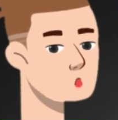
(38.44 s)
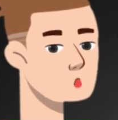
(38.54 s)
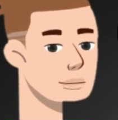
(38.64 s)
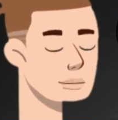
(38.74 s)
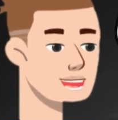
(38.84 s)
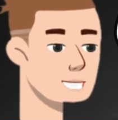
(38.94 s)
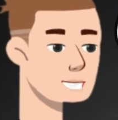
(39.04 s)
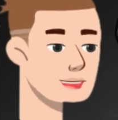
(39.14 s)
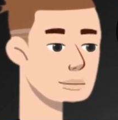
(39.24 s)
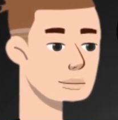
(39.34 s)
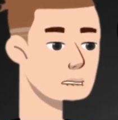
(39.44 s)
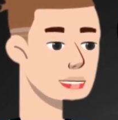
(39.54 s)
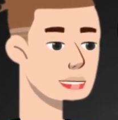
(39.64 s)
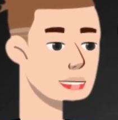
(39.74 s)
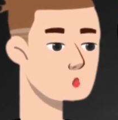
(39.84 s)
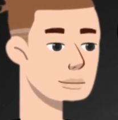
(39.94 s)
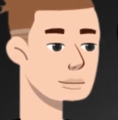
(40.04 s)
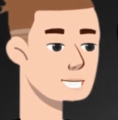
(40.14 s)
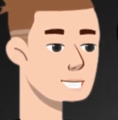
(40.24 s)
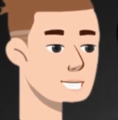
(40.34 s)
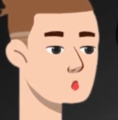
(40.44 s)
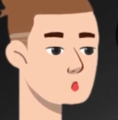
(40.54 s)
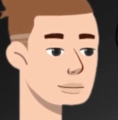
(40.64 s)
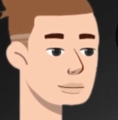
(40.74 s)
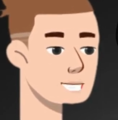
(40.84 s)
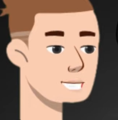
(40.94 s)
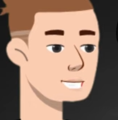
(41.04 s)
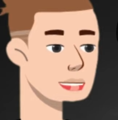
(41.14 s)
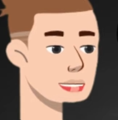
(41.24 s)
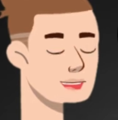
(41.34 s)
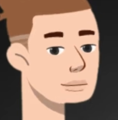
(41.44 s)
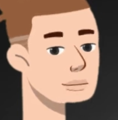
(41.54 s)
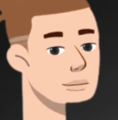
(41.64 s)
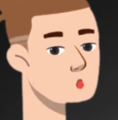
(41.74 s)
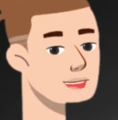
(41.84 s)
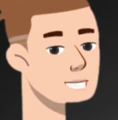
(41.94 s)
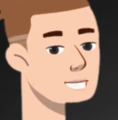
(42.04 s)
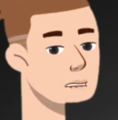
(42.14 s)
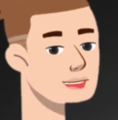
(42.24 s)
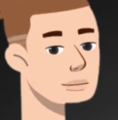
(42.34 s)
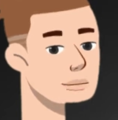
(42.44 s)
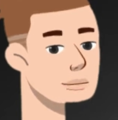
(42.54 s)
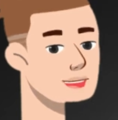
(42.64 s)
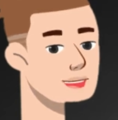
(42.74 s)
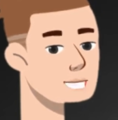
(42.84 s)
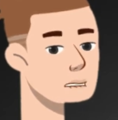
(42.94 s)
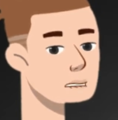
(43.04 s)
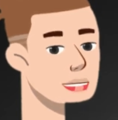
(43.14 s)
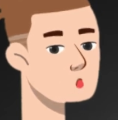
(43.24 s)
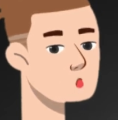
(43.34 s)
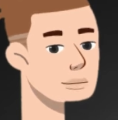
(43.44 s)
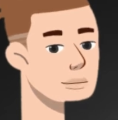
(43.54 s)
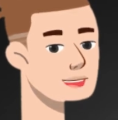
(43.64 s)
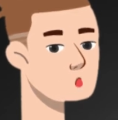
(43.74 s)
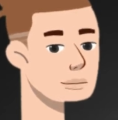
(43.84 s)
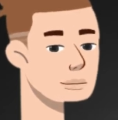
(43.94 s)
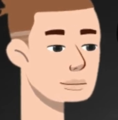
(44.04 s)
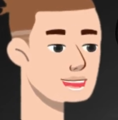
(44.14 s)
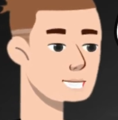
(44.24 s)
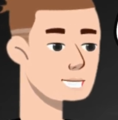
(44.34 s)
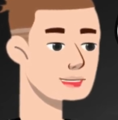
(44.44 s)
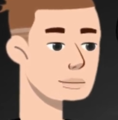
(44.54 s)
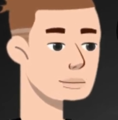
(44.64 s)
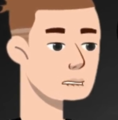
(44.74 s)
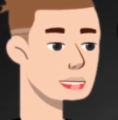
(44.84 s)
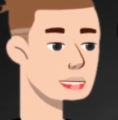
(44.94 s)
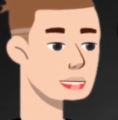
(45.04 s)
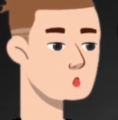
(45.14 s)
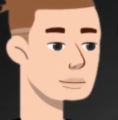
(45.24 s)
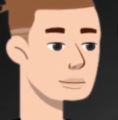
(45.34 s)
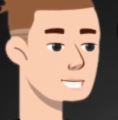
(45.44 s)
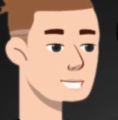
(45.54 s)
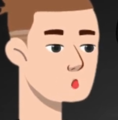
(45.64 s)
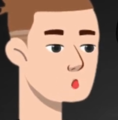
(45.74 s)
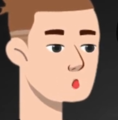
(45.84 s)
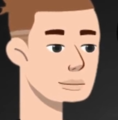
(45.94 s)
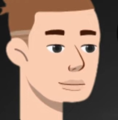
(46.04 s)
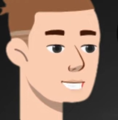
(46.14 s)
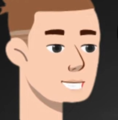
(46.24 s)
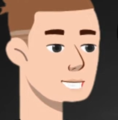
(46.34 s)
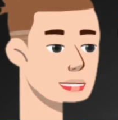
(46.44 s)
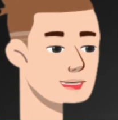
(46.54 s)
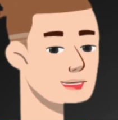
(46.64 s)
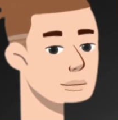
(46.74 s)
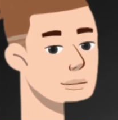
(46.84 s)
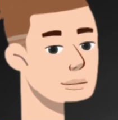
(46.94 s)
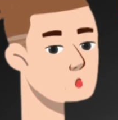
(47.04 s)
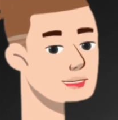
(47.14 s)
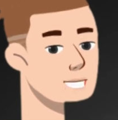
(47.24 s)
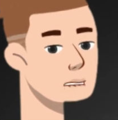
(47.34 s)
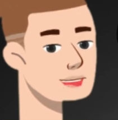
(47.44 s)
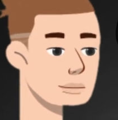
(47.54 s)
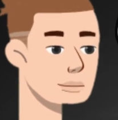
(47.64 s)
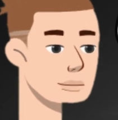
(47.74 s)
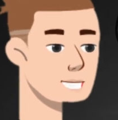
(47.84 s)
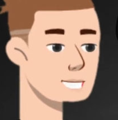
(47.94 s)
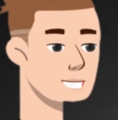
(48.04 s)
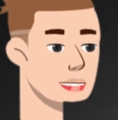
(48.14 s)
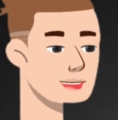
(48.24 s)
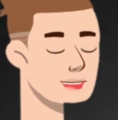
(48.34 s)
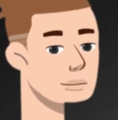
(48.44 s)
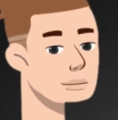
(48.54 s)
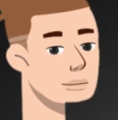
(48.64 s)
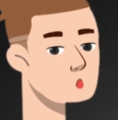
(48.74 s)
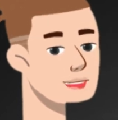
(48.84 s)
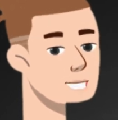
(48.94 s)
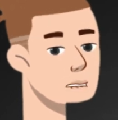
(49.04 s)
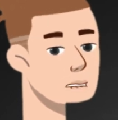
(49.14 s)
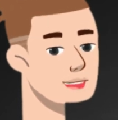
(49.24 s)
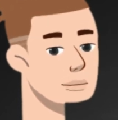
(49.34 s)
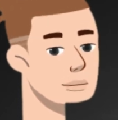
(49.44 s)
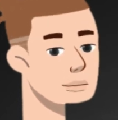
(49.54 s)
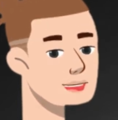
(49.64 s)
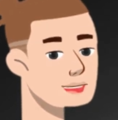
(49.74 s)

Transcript: I'll link both their socials in the description. If you enjoy my videos, please smash the like and subscribe buttons for more state of survival related content. Let's take a look at infantry hero Laura.